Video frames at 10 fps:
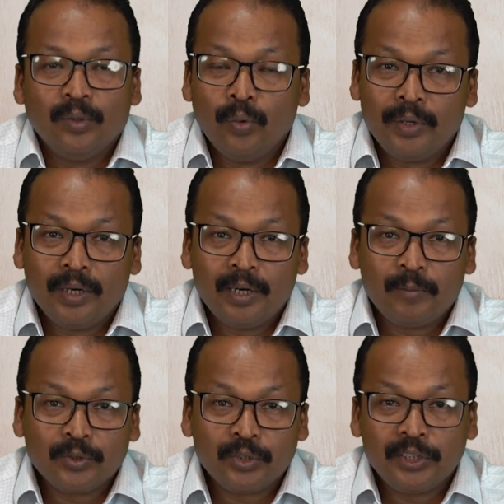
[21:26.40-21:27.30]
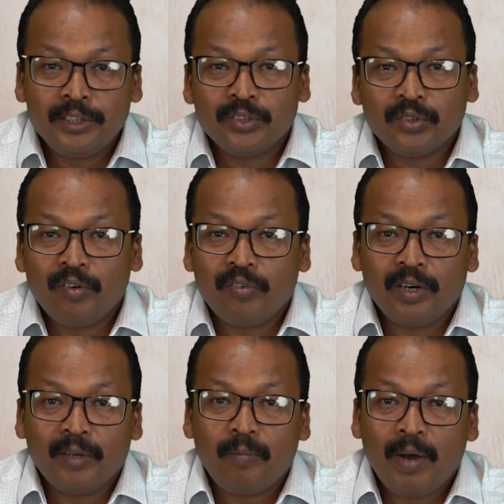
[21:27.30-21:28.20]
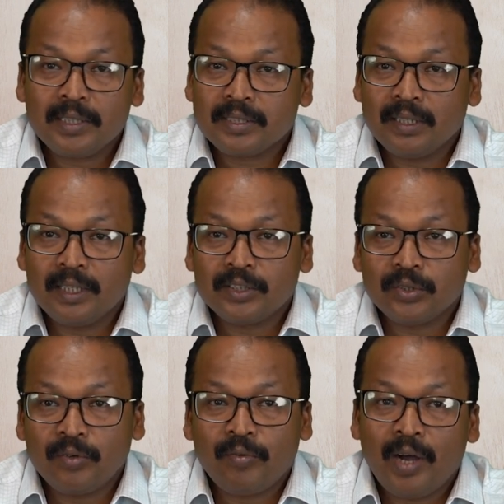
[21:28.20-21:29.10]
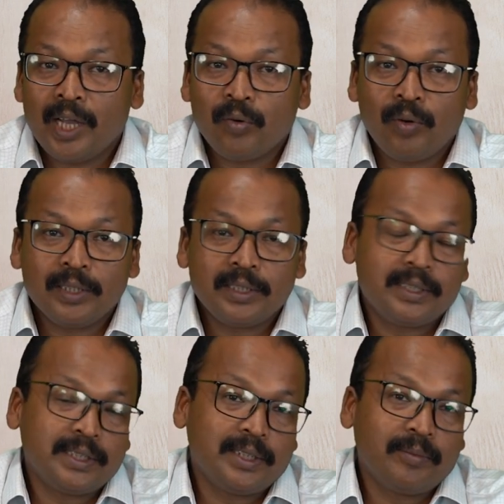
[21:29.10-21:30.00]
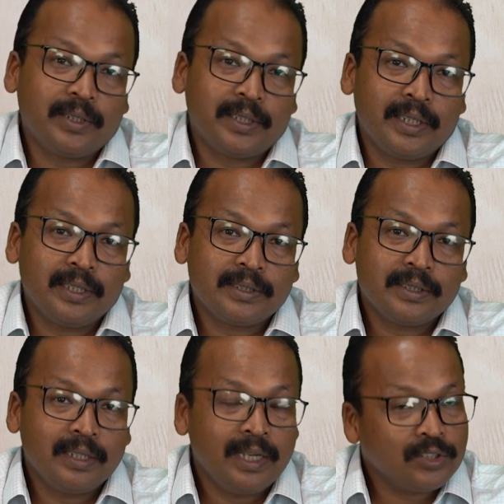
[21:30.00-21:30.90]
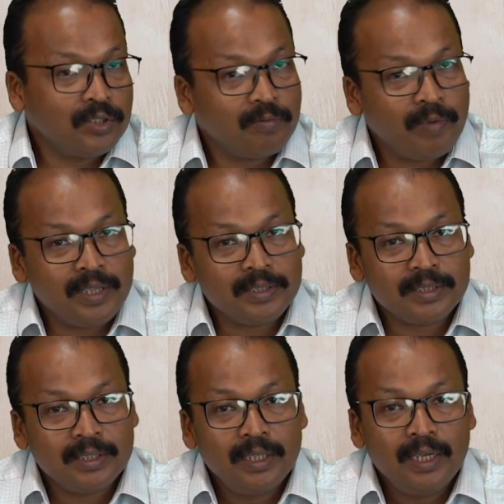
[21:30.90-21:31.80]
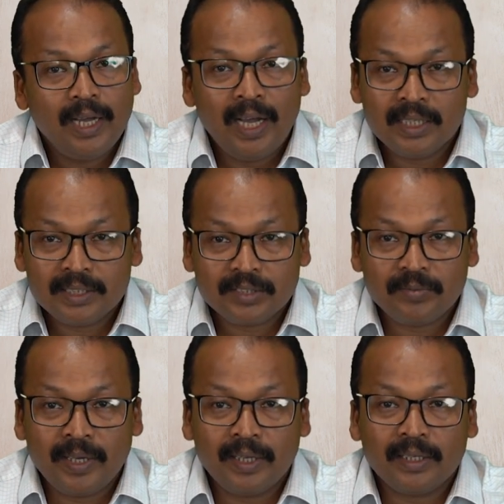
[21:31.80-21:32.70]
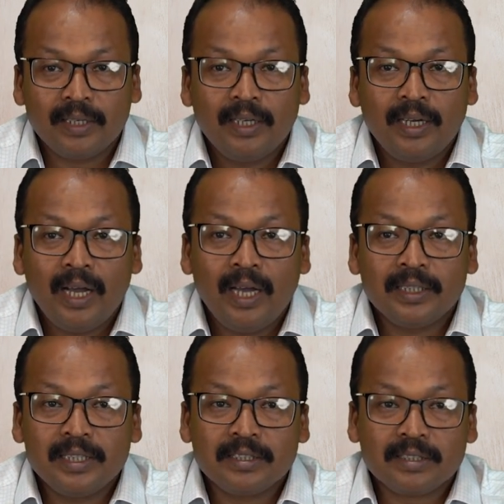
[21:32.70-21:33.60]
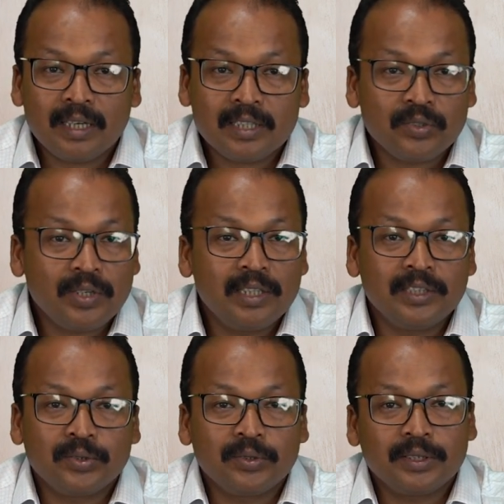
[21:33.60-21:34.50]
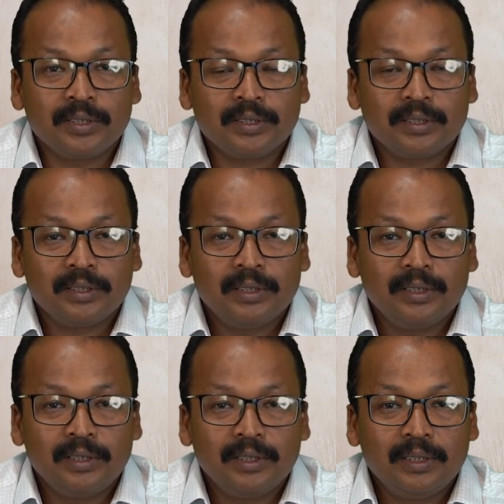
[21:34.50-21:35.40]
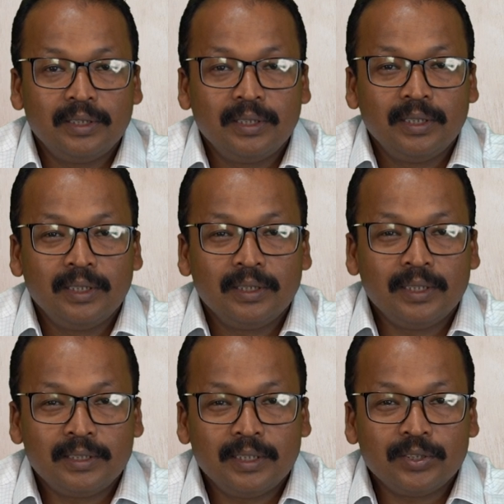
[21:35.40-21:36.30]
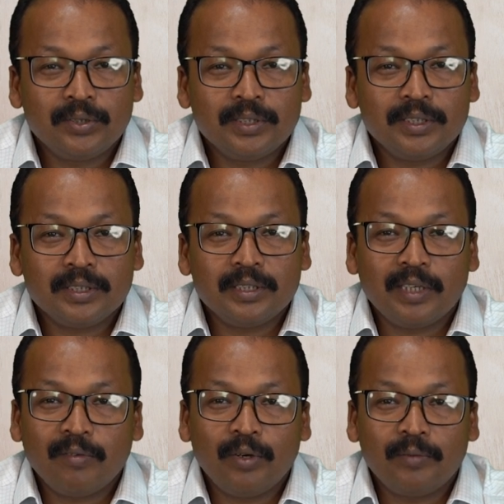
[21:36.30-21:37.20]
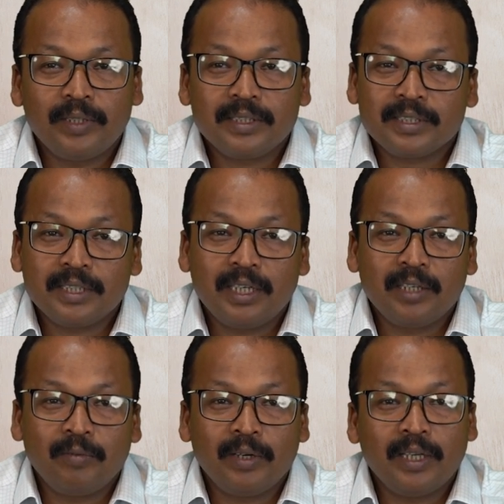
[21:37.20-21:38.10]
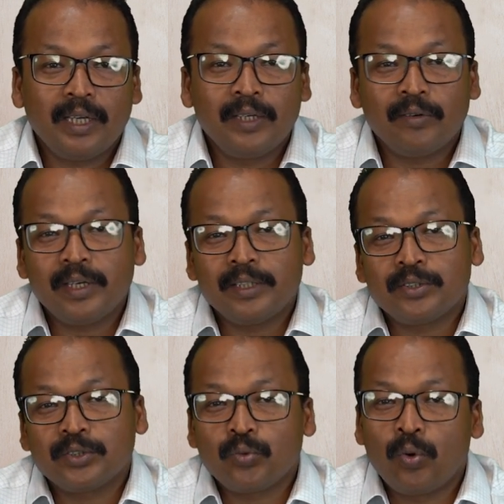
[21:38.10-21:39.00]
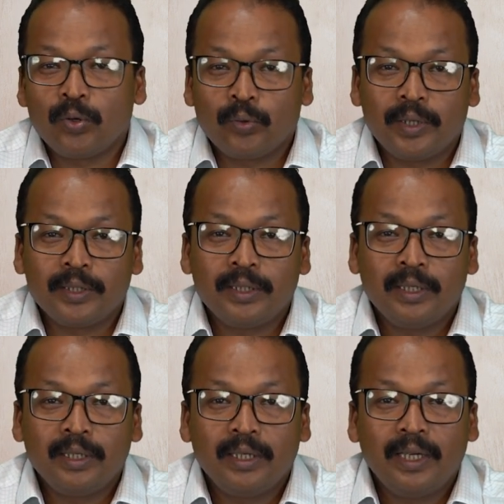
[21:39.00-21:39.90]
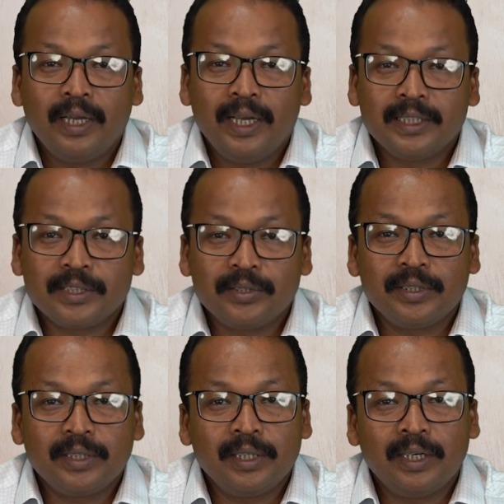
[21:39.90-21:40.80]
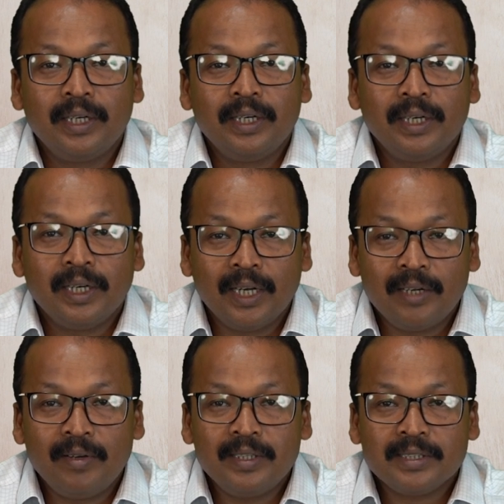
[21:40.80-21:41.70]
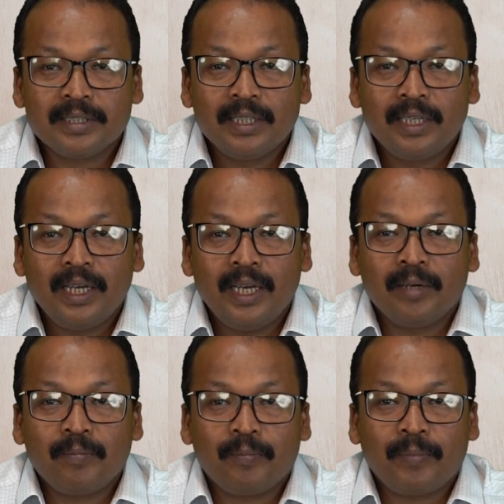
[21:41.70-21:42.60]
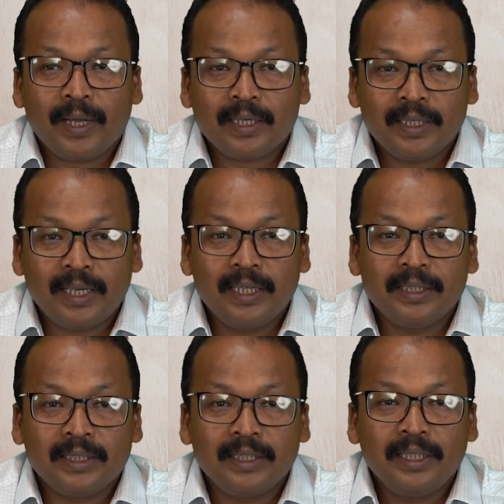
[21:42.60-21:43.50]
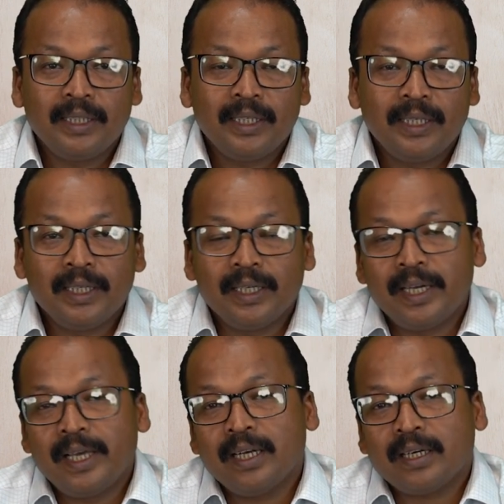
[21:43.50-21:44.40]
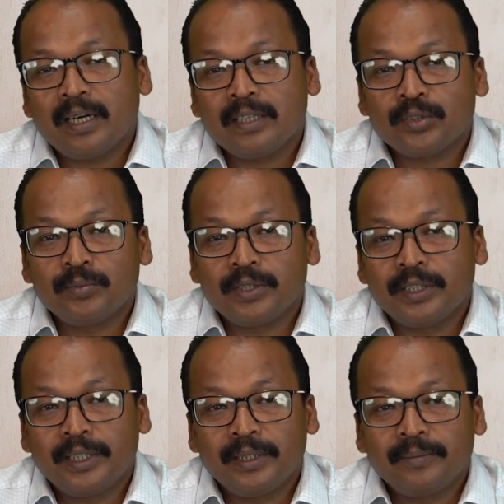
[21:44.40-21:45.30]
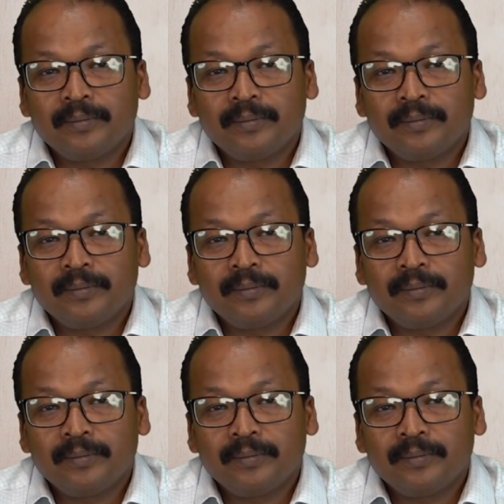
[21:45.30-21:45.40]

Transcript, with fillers: OER repositories offer a vast collection of high-quality teaching materials, lesson plans, assessment, and instructional resources. These resources are developed and shared by educators worldwide, ensuring their relevance and practicality in real classroom setting.